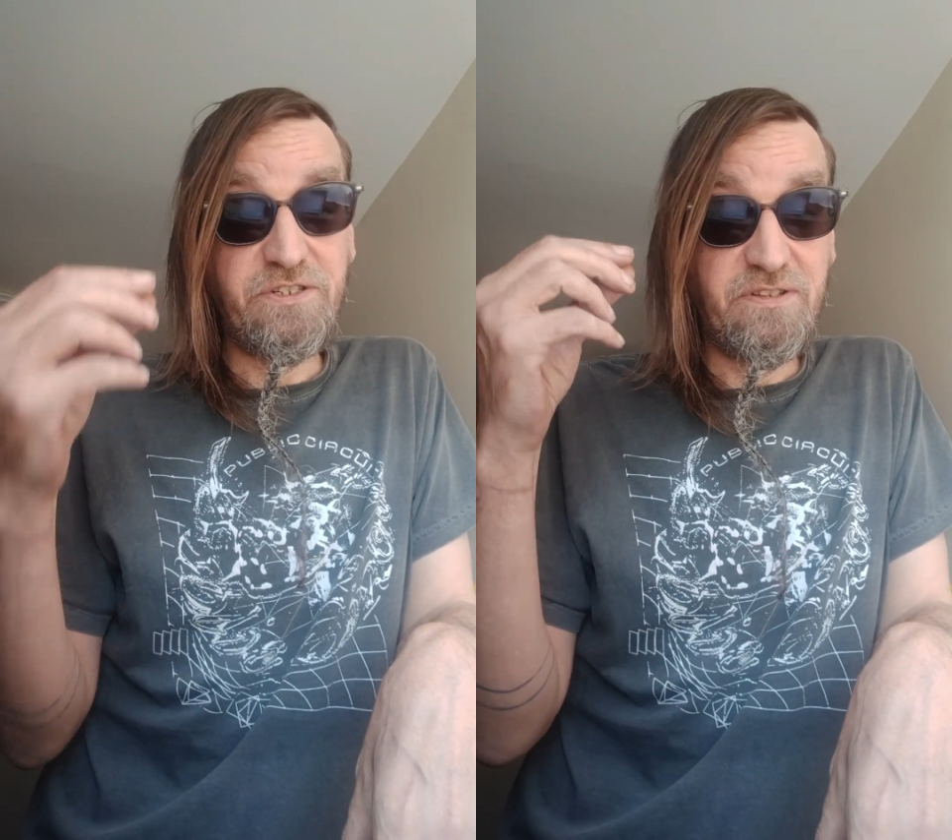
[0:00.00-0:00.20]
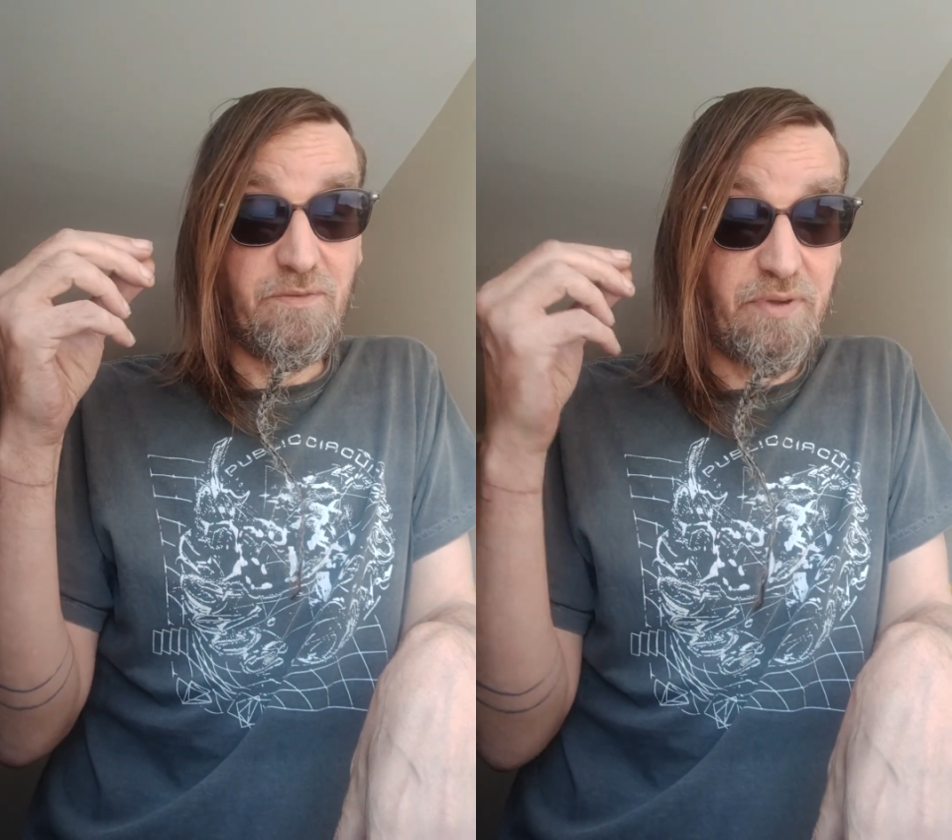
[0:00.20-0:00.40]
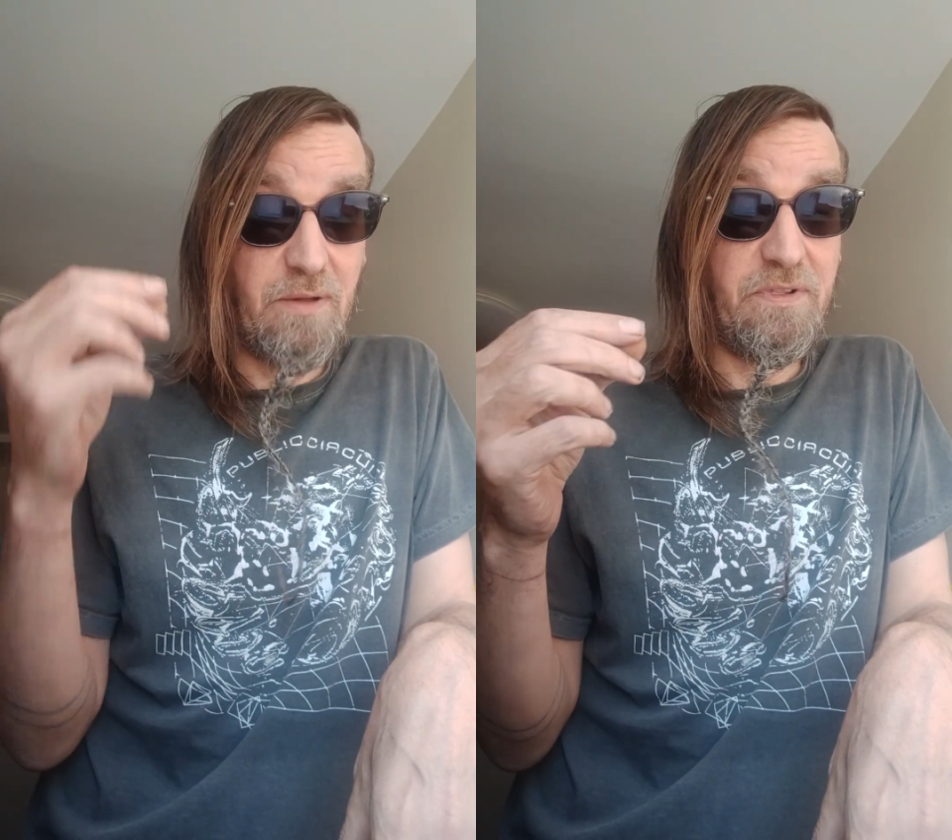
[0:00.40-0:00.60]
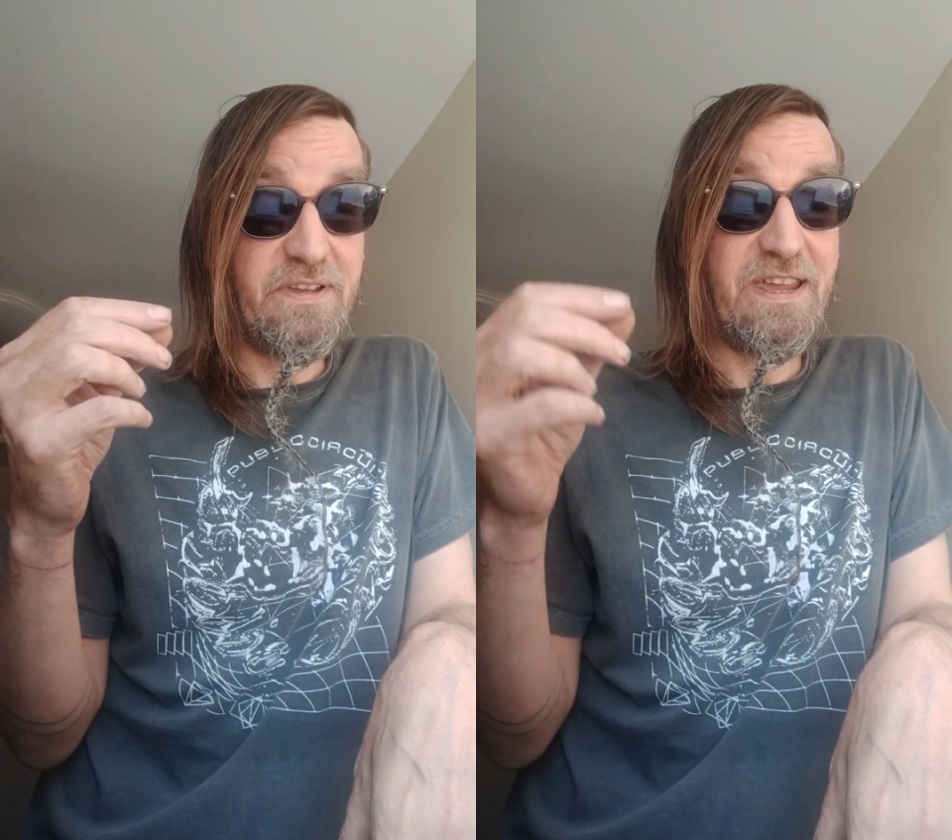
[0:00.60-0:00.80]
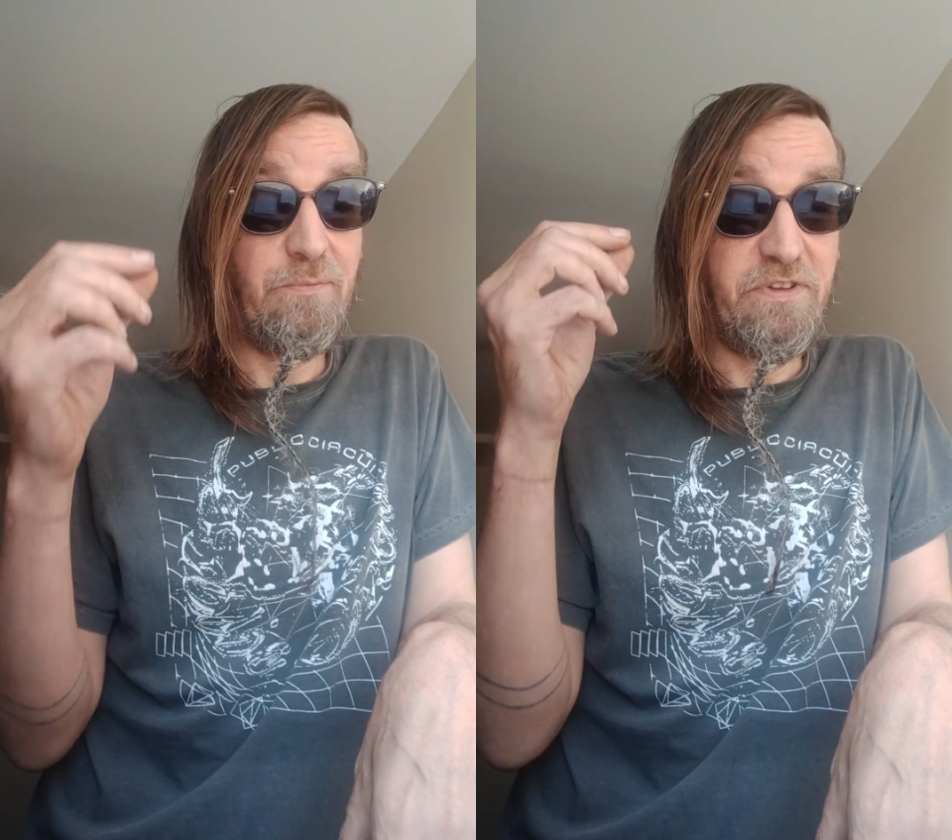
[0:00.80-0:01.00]
to the
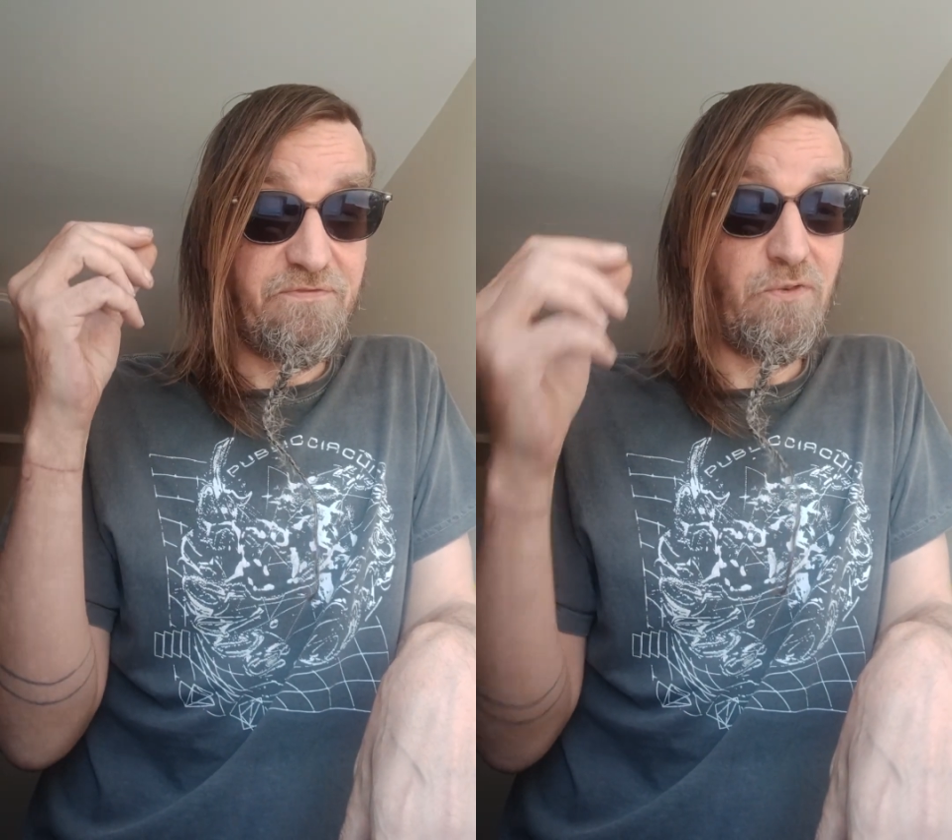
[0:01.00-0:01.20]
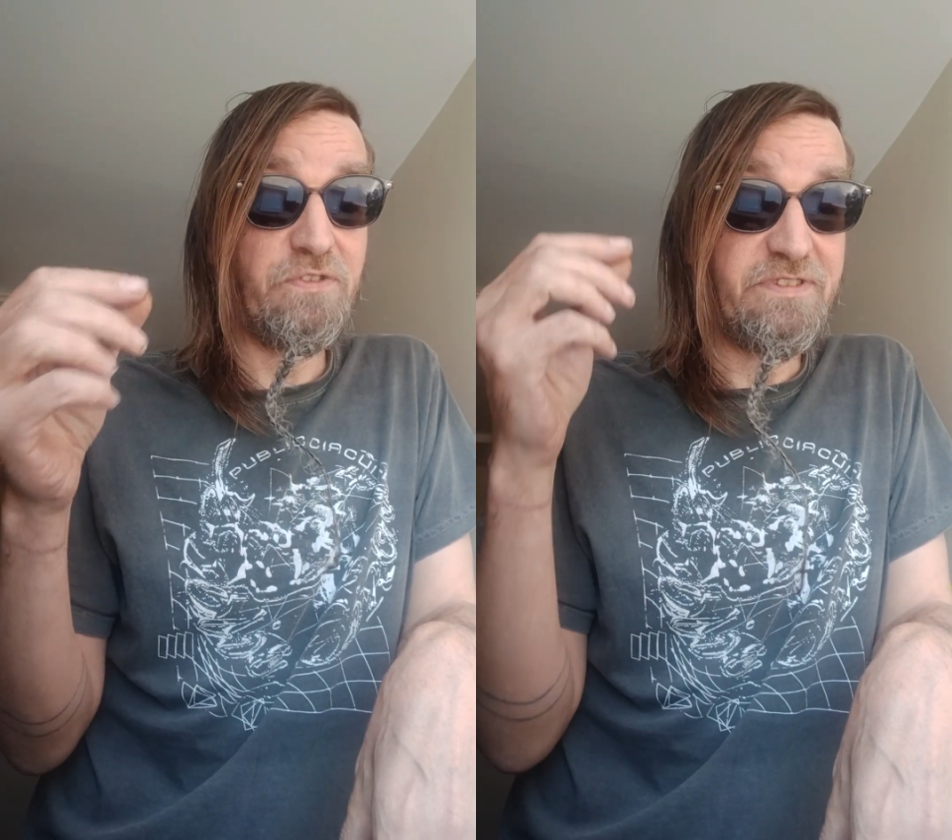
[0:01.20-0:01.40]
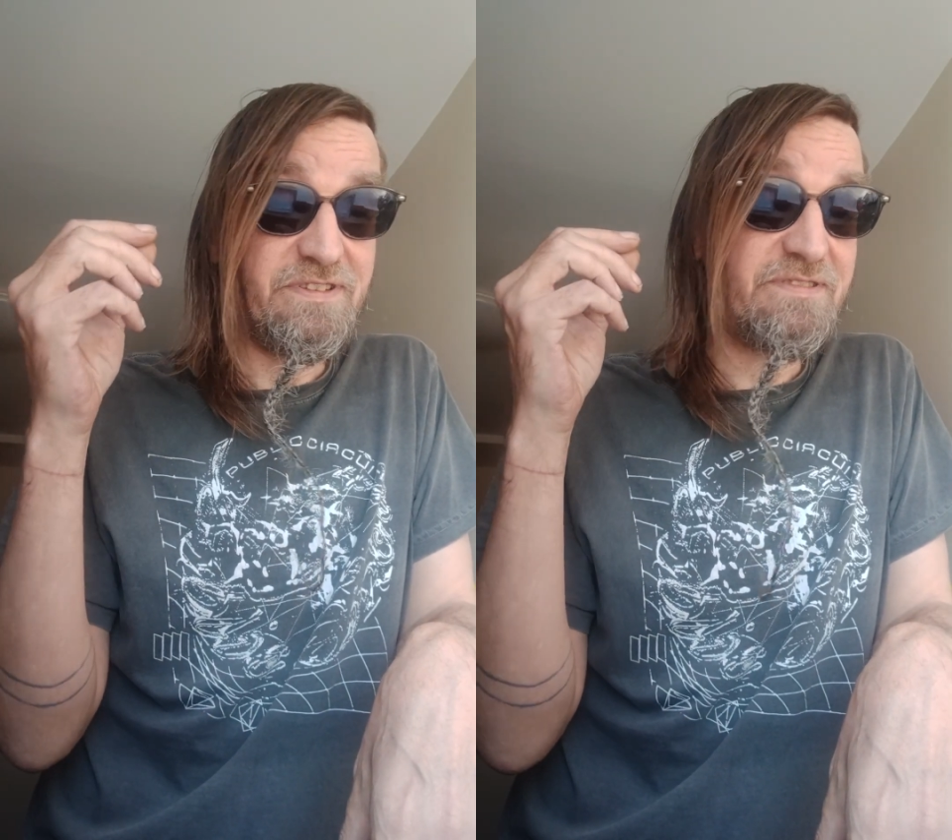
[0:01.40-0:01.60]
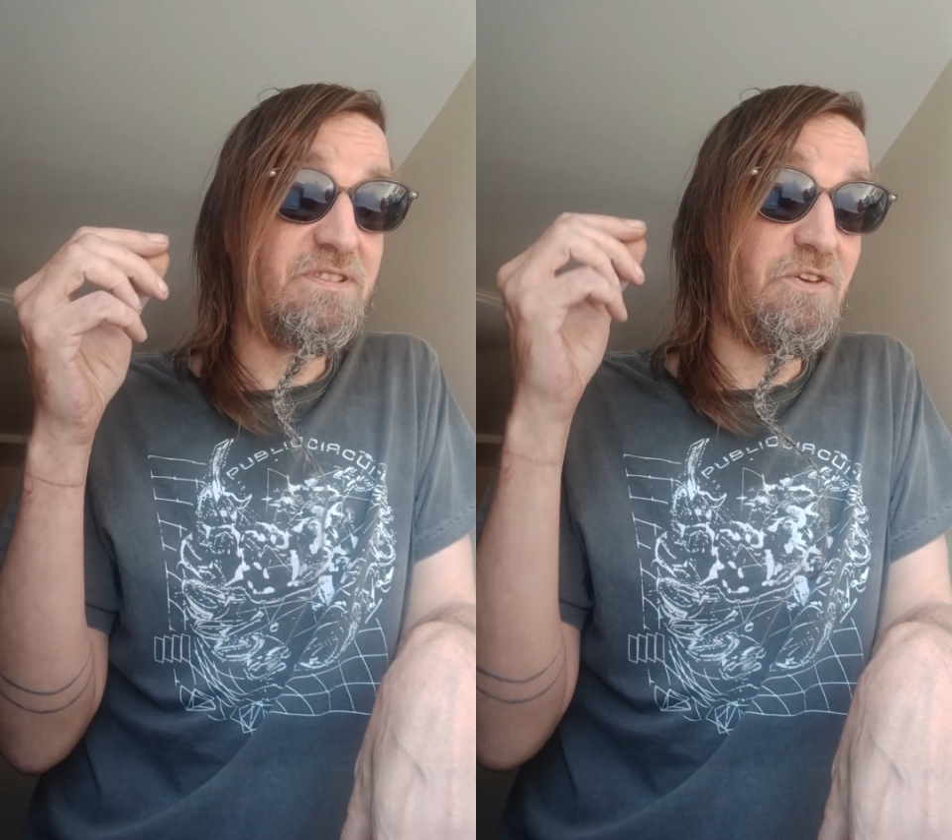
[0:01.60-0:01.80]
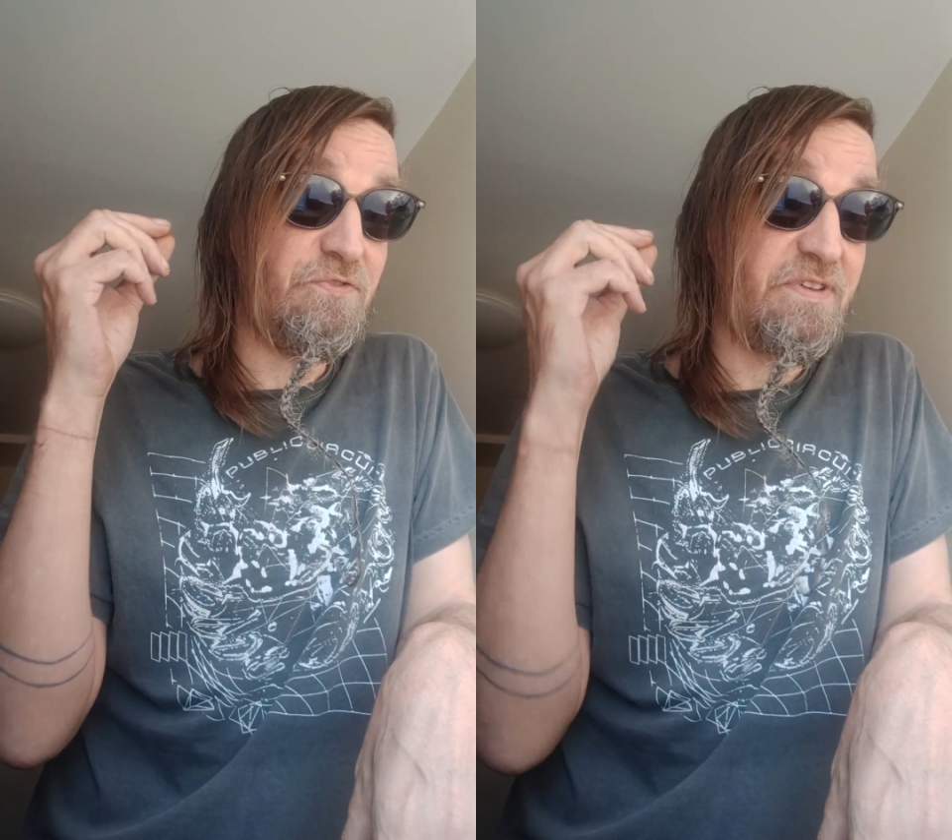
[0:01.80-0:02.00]
public and be forced to
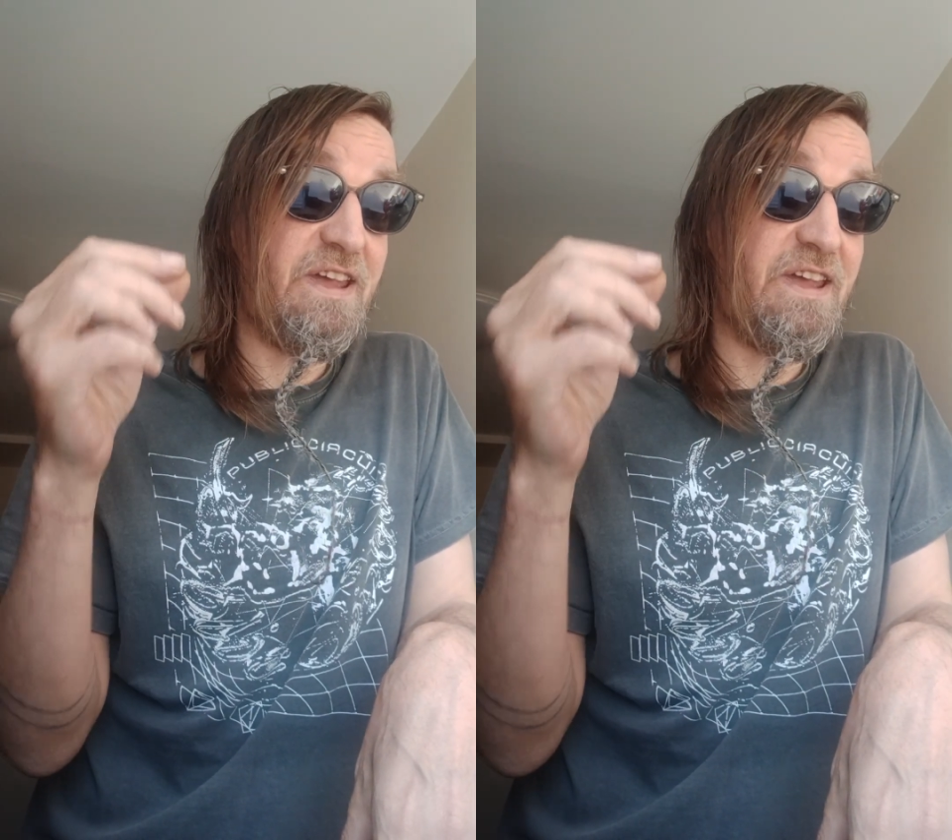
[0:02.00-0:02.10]
disclose